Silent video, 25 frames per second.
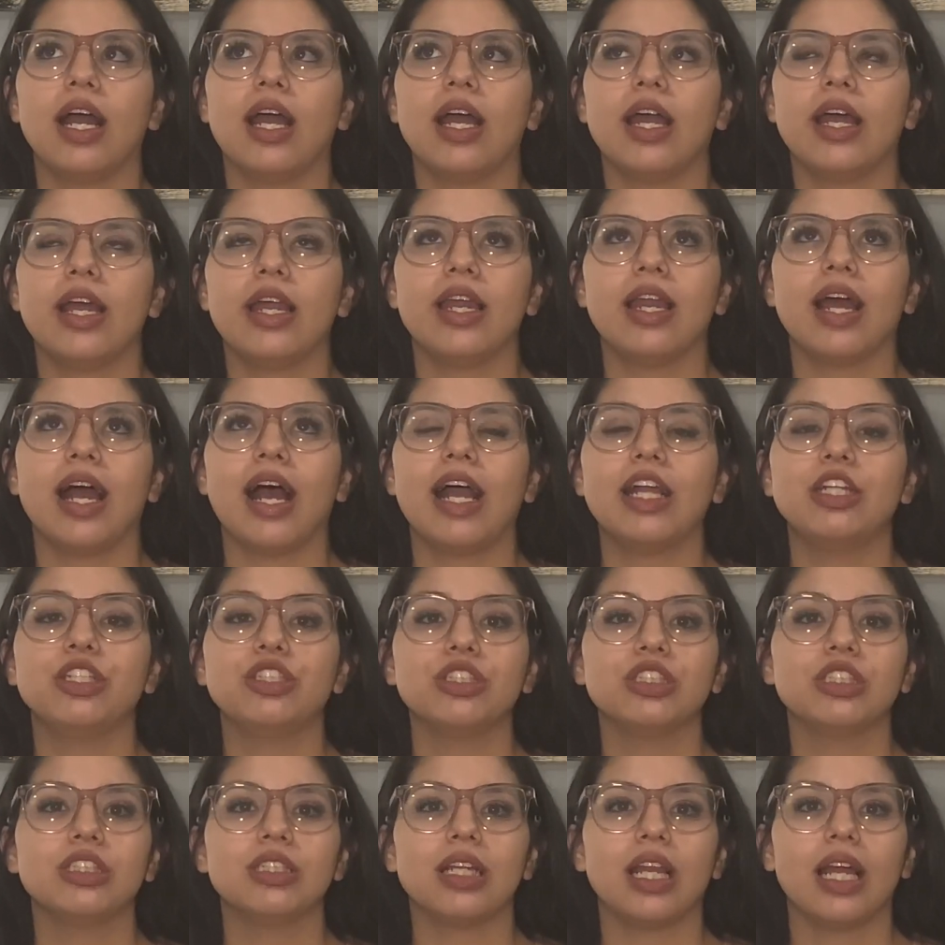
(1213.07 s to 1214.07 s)
And I
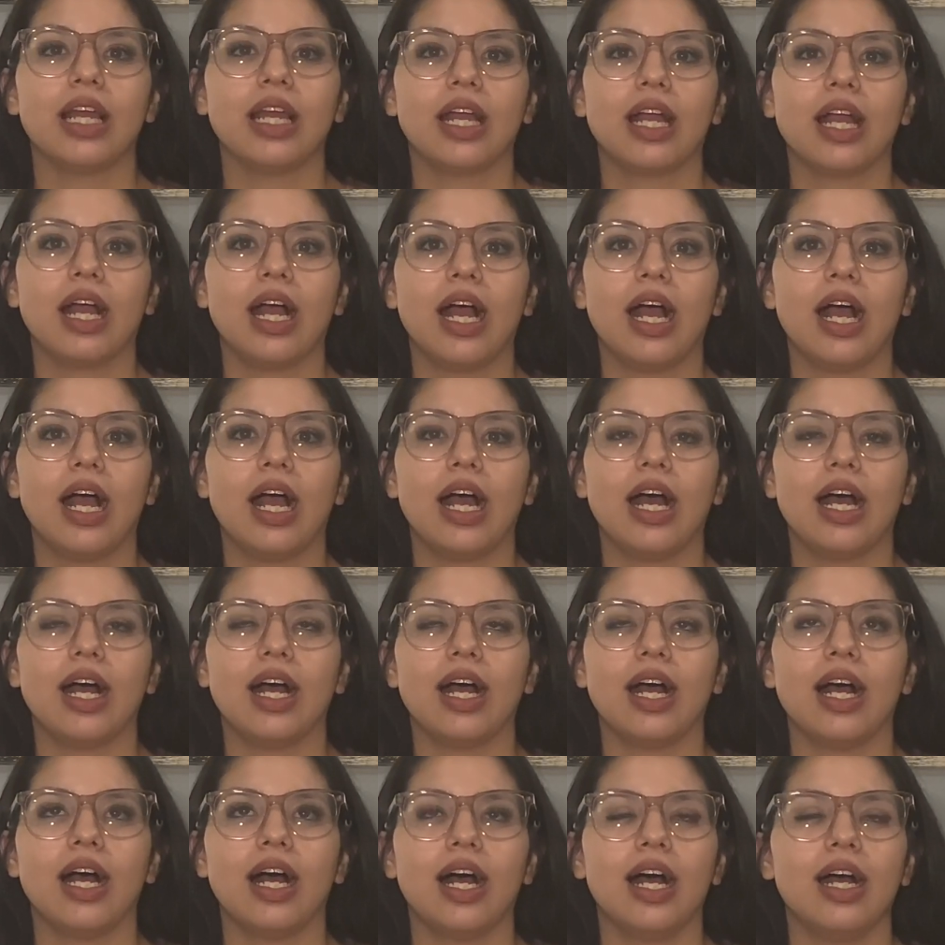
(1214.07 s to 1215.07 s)
just like,
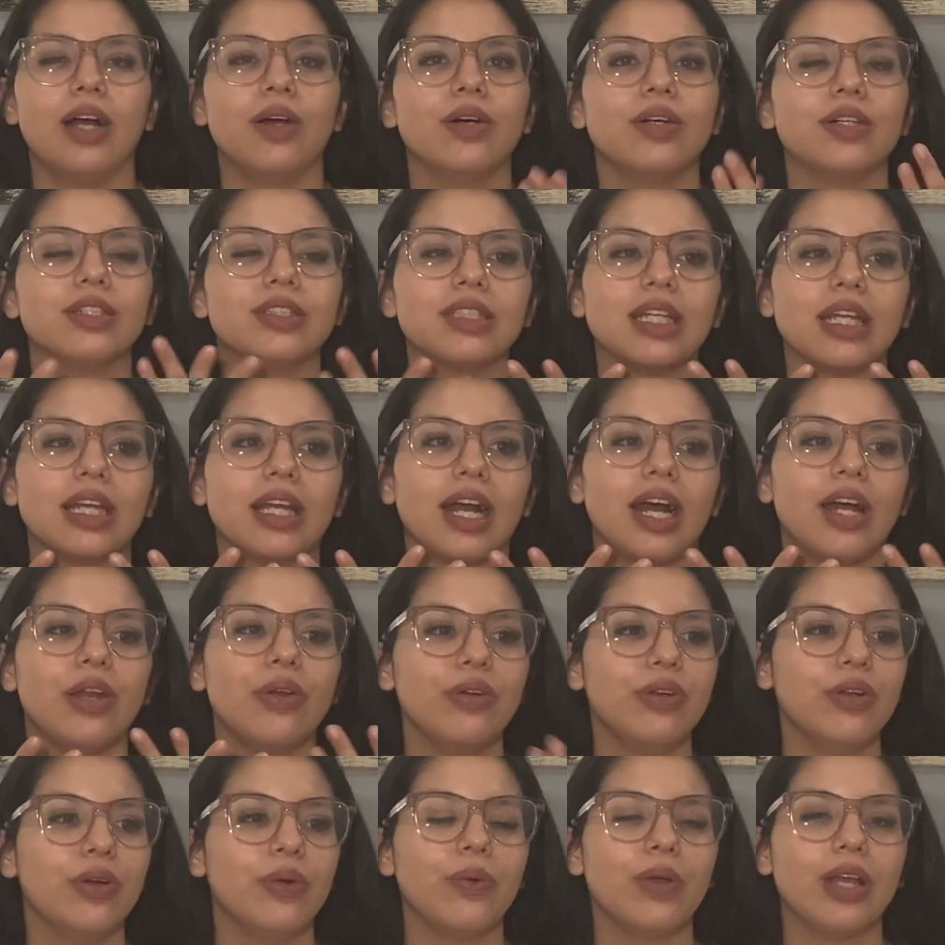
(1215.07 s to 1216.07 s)
I was like, I
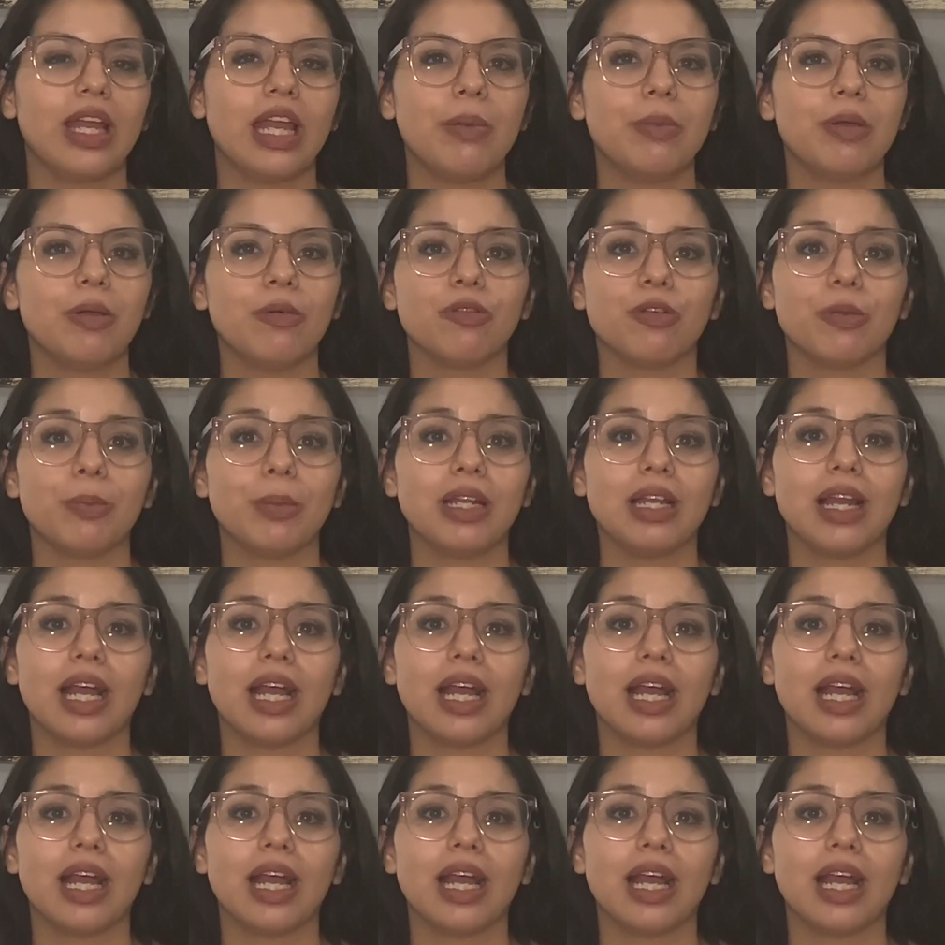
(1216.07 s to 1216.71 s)
don't know what came over me.